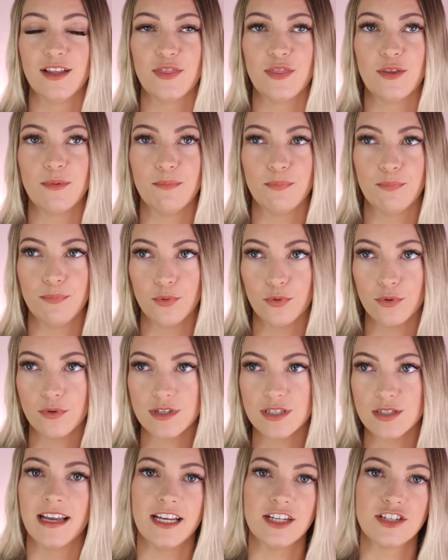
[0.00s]
the
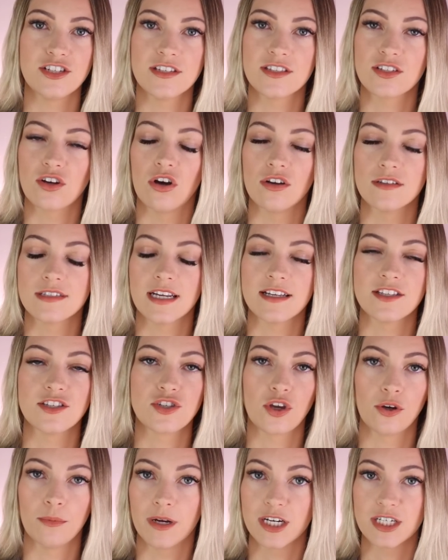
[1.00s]
books, it's just cost us
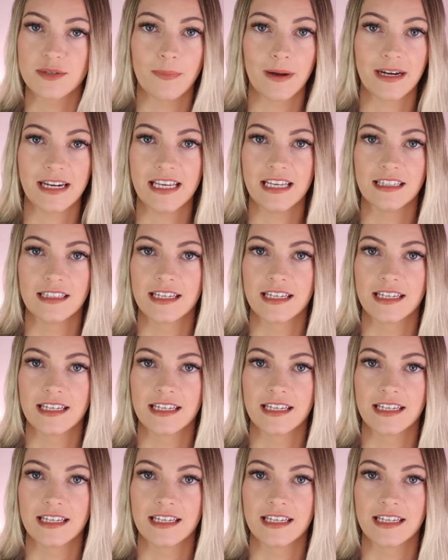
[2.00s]
so much money.